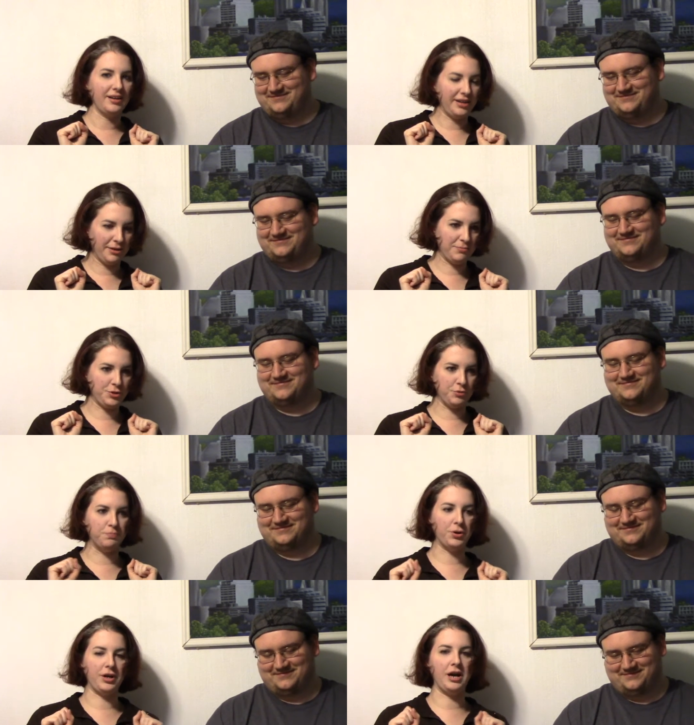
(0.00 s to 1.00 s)
Speaker 1: him to
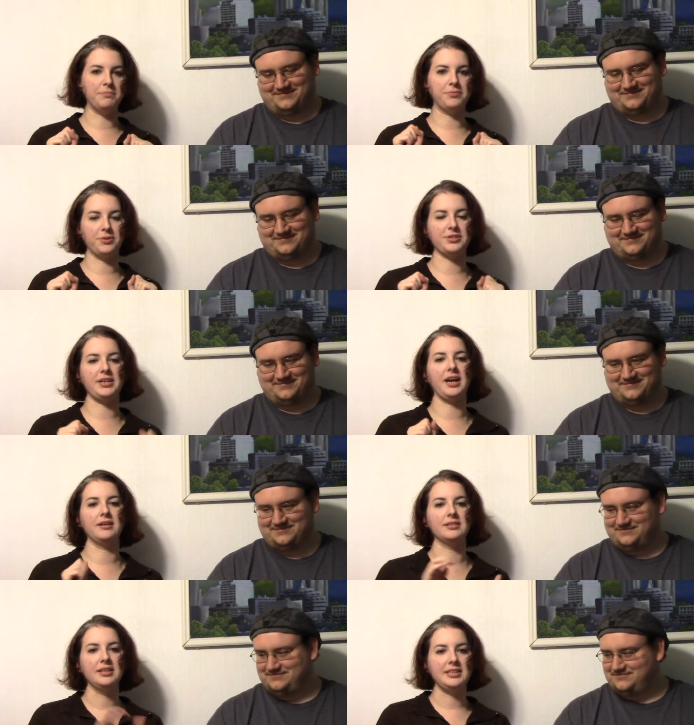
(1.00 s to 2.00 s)
put up for
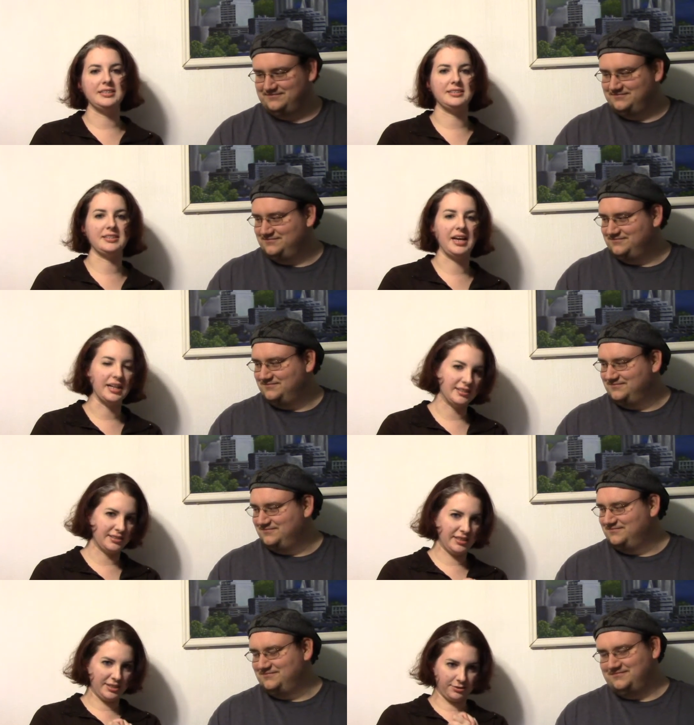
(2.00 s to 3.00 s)
sale his
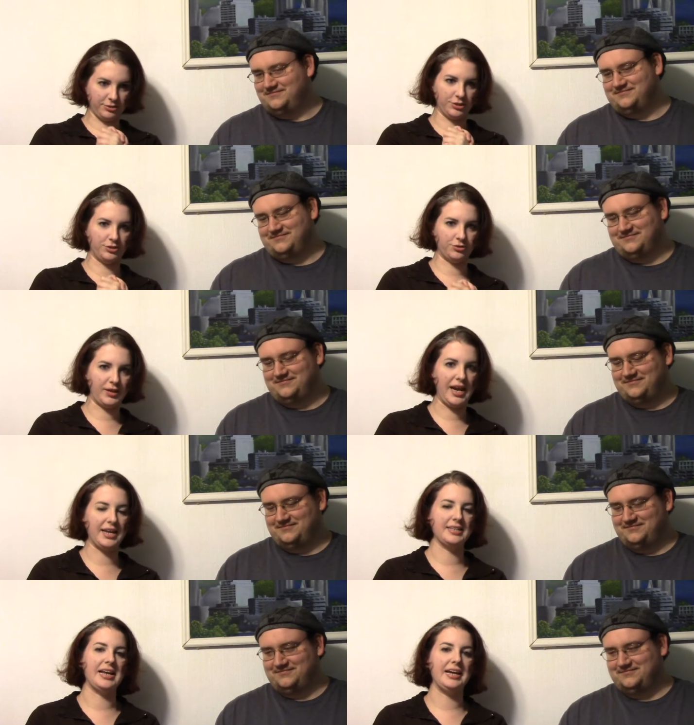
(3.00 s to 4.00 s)
ancestral
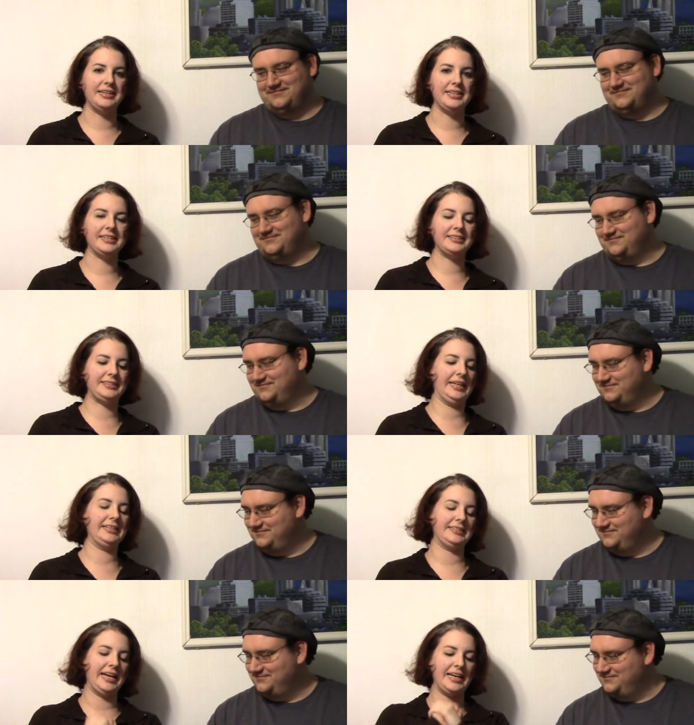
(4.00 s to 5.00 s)
dragon, and he
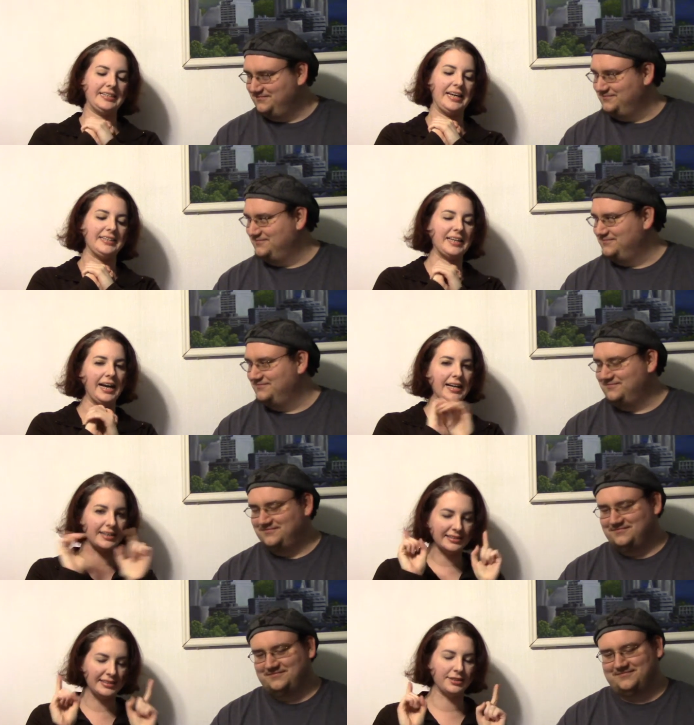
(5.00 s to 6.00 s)
did. And I got
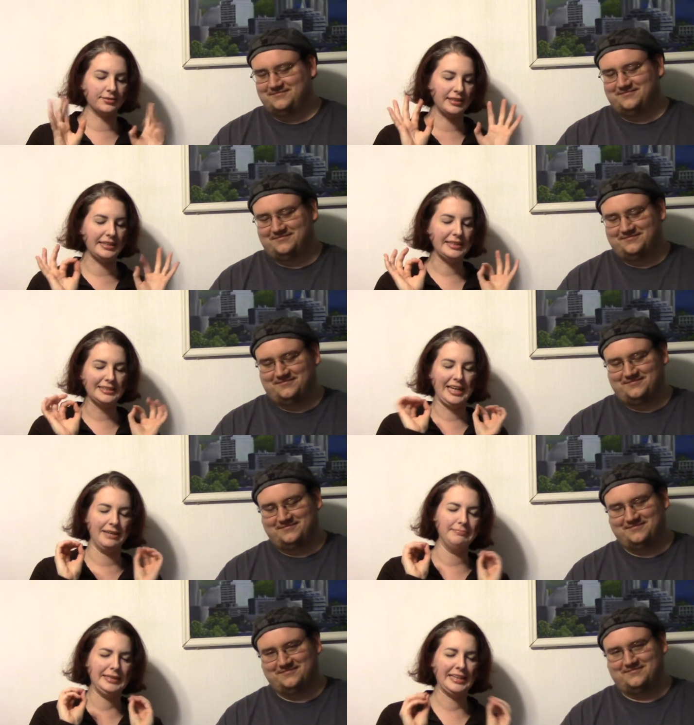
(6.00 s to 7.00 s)
it literally,
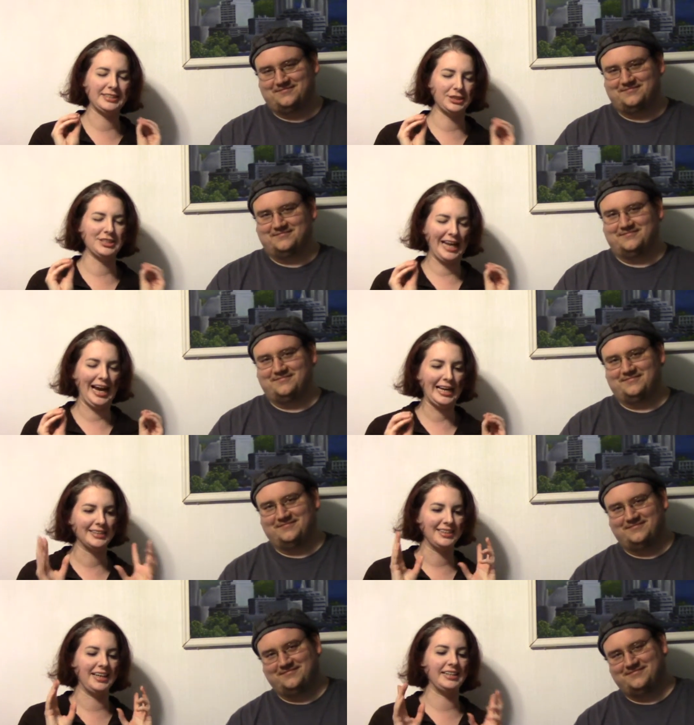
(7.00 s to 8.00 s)

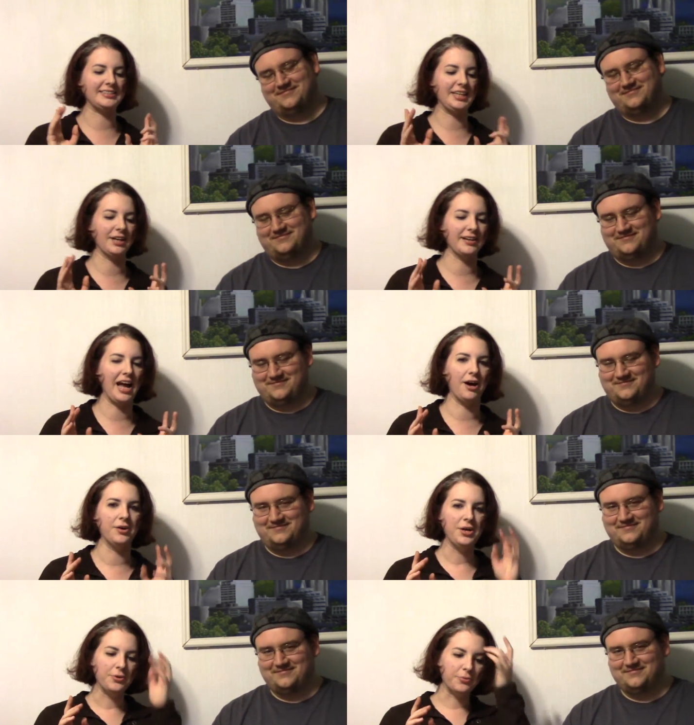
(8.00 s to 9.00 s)
yesterday. But it's here
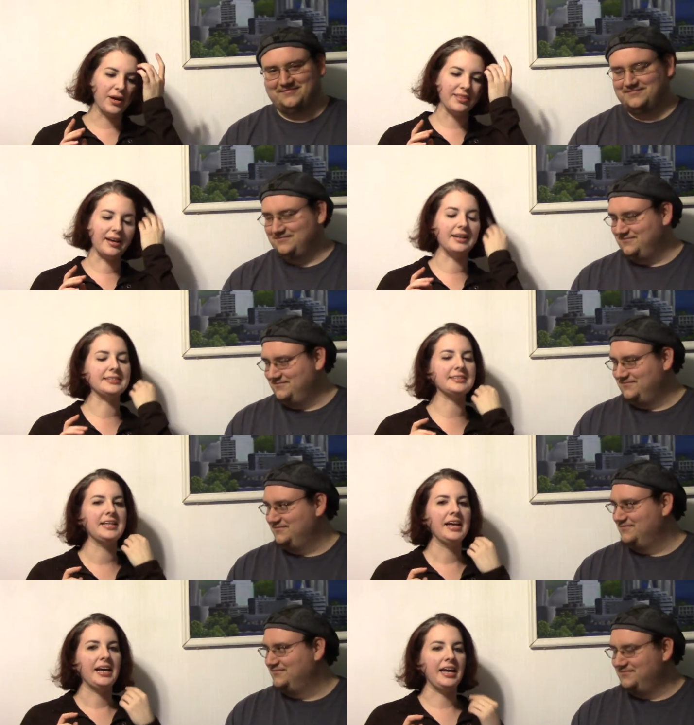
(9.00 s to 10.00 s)
now with
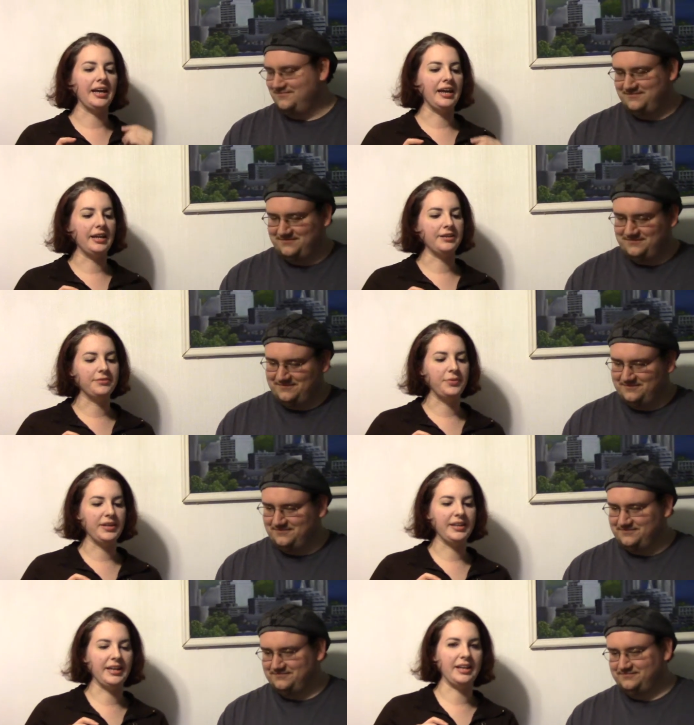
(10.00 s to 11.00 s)
us. And if
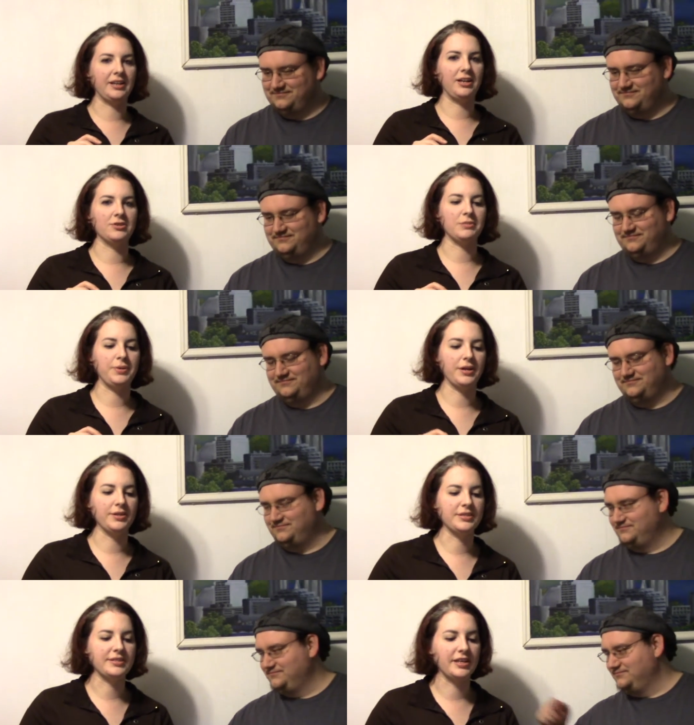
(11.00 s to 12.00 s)
we can get a close up
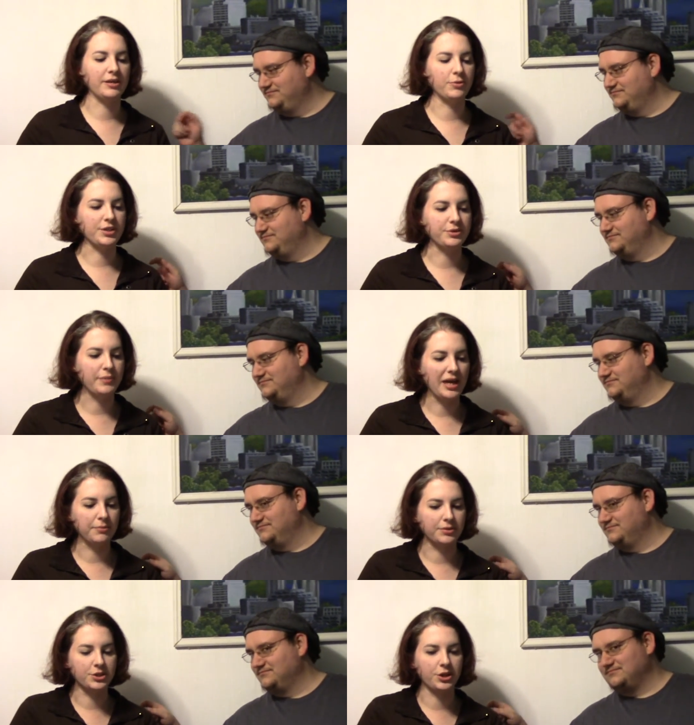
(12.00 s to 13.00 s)
here on this thing, I want to be
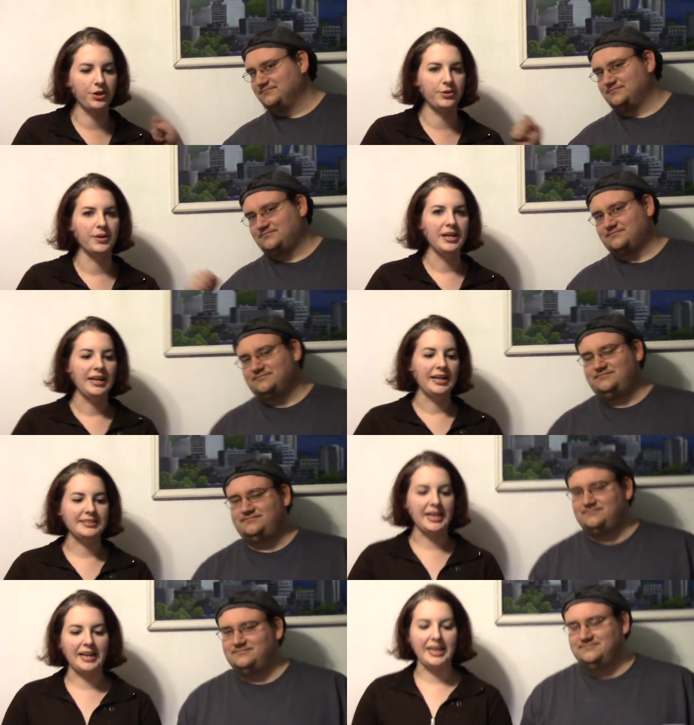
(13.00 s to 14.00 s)
able to show you
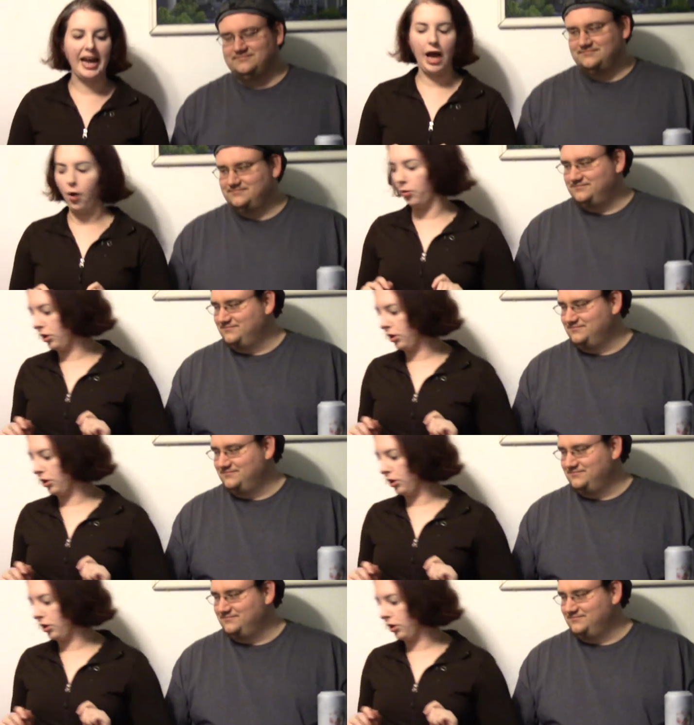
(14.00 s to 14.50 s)
exactly how